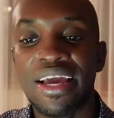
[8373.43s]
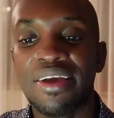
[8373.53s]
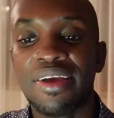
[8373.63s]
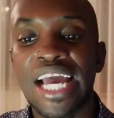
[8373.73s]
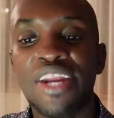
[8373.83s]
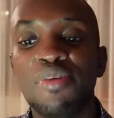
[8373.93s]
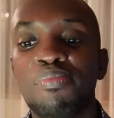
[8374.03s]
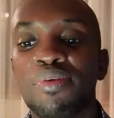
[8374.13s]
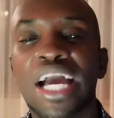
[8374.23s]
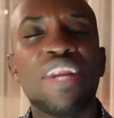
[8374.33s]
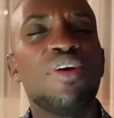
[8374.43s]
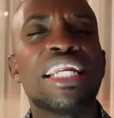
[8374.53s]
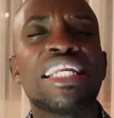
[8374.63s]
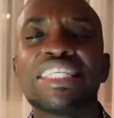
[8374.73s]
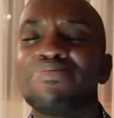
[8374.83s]
Can you
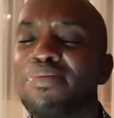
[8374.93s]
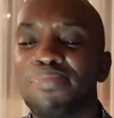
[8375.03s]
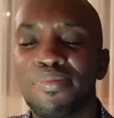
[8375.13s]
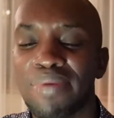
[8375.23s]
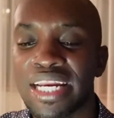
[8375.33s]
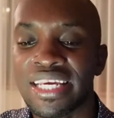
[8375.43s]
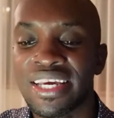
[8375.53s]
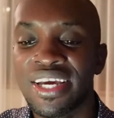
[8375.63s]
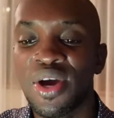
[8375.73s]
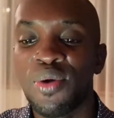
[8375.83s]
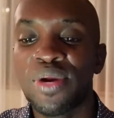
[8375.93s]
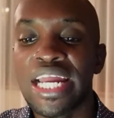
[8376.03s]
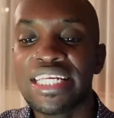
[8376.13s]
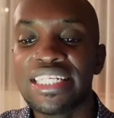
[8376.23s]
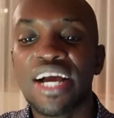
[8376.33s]
address me properly?
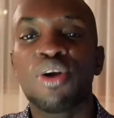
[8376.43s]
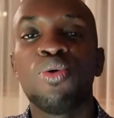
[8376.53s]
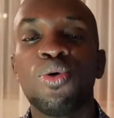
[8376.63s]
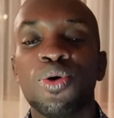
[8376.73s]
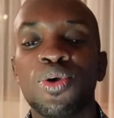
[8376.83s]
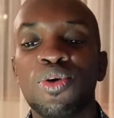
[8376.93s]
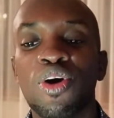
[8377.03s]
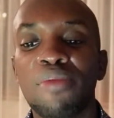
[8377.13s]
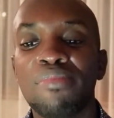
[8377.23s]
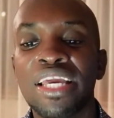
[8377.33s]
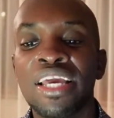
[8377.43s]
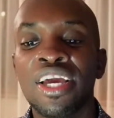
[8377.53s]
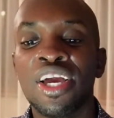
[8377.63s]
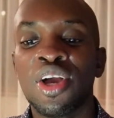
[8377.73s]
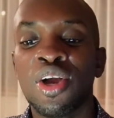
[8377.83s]
Unanita, you call me
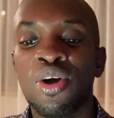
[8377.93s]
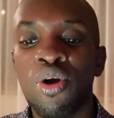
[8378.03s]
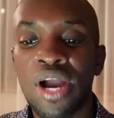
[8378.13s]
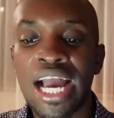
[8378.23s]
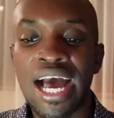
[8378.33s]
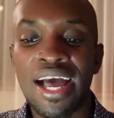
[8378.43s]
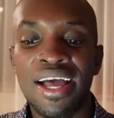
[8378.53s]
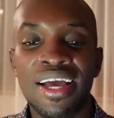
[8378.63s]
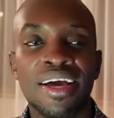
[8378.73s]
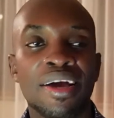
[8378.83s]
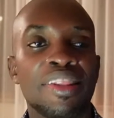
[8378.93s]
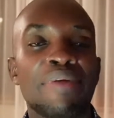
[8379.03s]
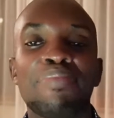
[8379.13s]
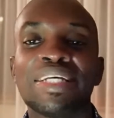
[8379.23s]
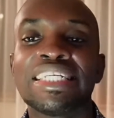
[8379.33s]
Goga, the
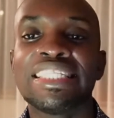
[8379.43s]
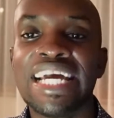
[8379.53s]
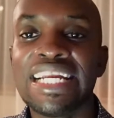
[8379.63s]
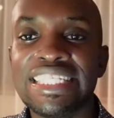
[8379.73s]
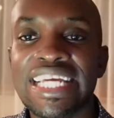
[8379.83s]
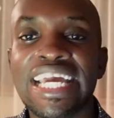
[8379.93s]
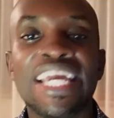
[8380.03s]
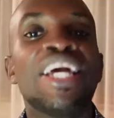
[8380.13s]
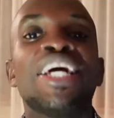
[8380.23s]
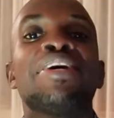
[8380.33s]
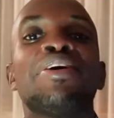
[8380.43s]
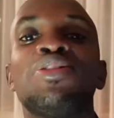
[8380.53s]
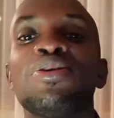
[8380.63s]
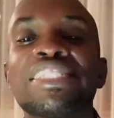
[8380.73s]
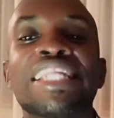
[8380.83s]
Presidente,
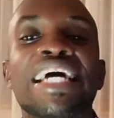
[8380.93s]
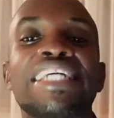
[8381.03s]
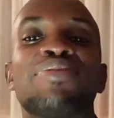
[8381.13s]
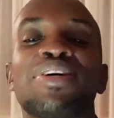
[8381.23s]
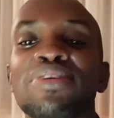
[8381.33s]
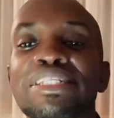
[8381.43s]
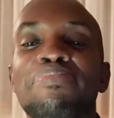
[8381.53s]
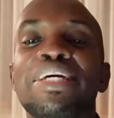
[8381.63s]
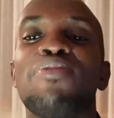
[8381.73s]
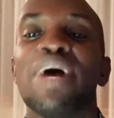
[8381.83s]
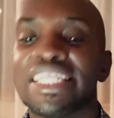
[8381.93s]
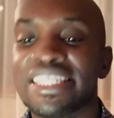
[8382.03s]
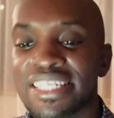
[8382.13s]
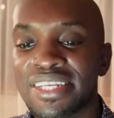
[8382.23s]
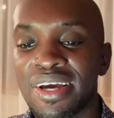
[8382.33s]
those big words.
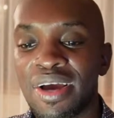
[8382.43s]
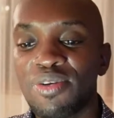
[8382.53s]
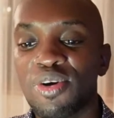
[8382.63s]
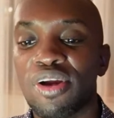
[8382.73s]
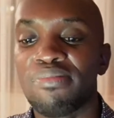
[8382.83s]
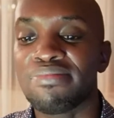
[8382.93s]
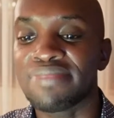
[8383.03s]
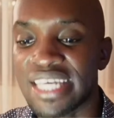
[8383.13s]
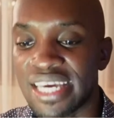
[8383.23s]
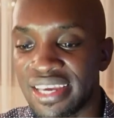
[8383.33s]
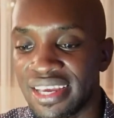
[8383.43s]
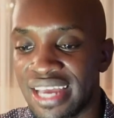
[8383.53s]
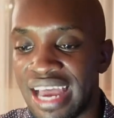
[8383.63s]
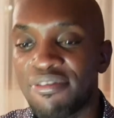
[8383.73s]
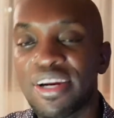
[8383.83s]
How do you call me Mzee?
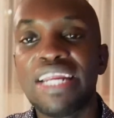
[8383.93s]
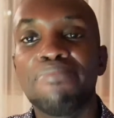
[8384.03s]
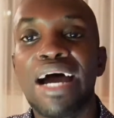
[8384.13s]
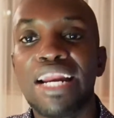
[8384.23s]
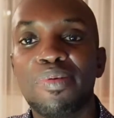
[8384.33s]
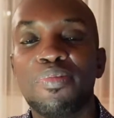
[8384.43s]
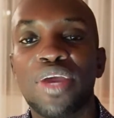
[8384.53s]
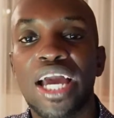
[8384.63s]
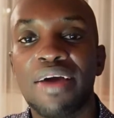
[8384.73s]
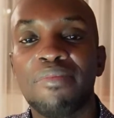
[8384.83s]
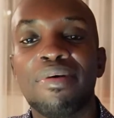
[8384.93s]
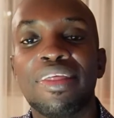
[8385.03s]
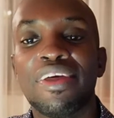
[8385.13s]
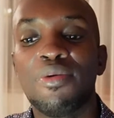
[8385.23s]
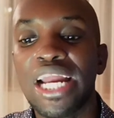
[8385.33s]
I've already banned people here.
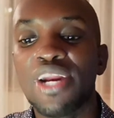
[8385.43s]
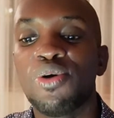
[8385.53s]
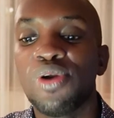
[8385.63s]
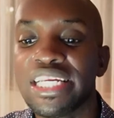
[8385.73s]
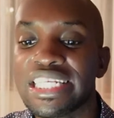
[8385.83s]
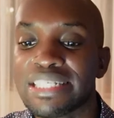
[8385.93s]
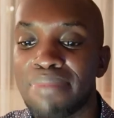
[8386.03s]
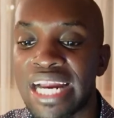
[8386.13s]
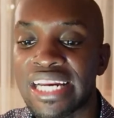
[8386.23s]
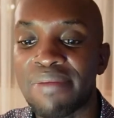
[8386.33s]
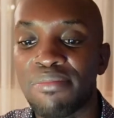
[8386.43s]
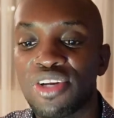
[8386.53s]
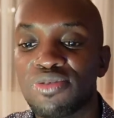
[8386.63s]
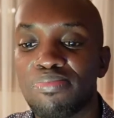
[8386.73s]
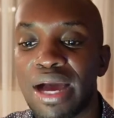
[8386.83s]
The word old is banned. I'm going
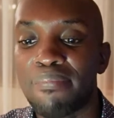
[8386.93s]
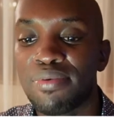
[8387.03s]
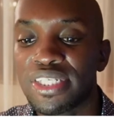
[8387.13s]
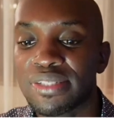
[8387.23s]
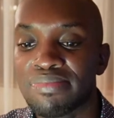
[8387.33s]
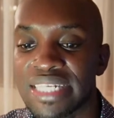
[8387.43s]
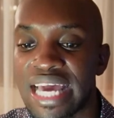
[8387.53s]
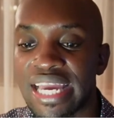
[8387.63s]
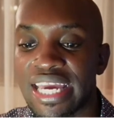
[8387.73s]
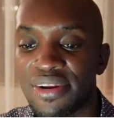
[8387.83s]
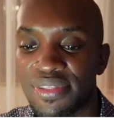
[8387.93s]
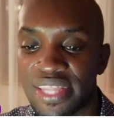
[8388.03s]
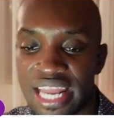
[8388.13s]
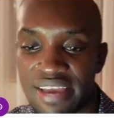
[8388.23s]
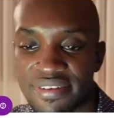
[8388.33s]
to put Mzee again on the
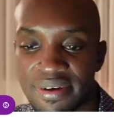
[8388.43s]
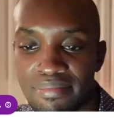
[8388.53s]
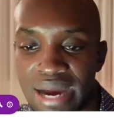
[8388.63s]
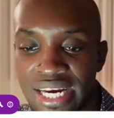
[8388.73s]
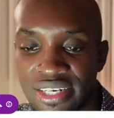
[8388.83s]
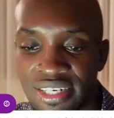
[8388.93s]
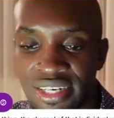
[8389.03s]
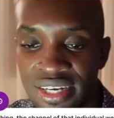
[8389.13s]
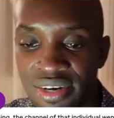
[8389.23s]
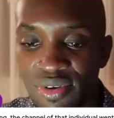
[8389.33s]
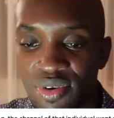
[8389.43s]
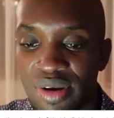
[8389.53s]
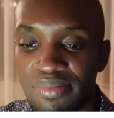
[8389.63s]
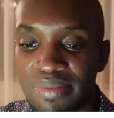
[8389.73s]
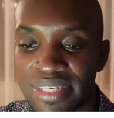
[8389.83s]
live banned. How do you call
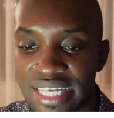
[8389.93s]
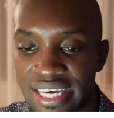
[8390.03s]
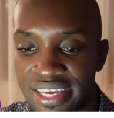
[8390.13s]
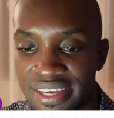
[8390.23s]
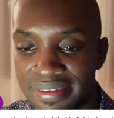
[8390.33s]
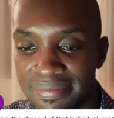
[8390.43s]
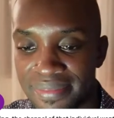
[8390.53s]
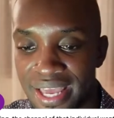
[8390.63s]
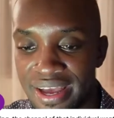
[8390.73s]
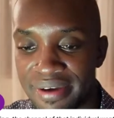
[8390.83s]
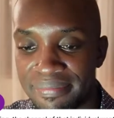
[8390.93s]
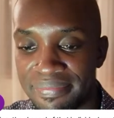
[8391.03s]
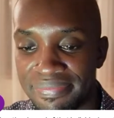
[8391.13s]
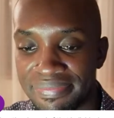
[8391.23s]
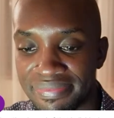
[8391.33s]
me Mzee?
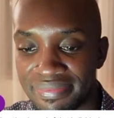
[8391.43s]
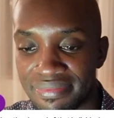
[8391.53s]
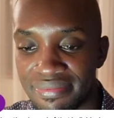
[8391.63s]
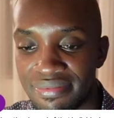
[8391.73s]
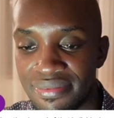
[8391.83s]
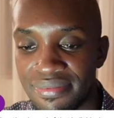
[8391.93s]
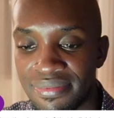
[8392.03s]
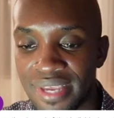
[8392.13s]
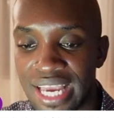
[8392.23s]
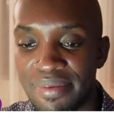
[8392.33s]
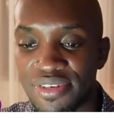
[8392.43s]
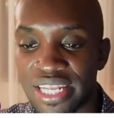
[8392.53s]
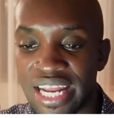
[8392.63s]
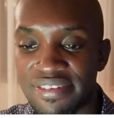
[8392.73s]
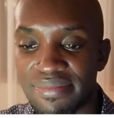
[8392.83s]
Coming to the
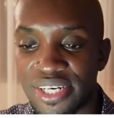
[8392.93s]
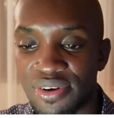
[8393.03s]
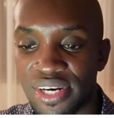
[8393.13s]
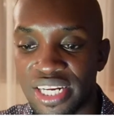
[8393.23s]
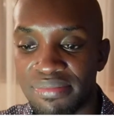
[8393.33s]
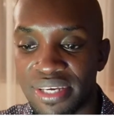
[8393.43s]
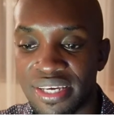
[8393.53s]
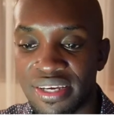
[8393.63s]
live stream and calling me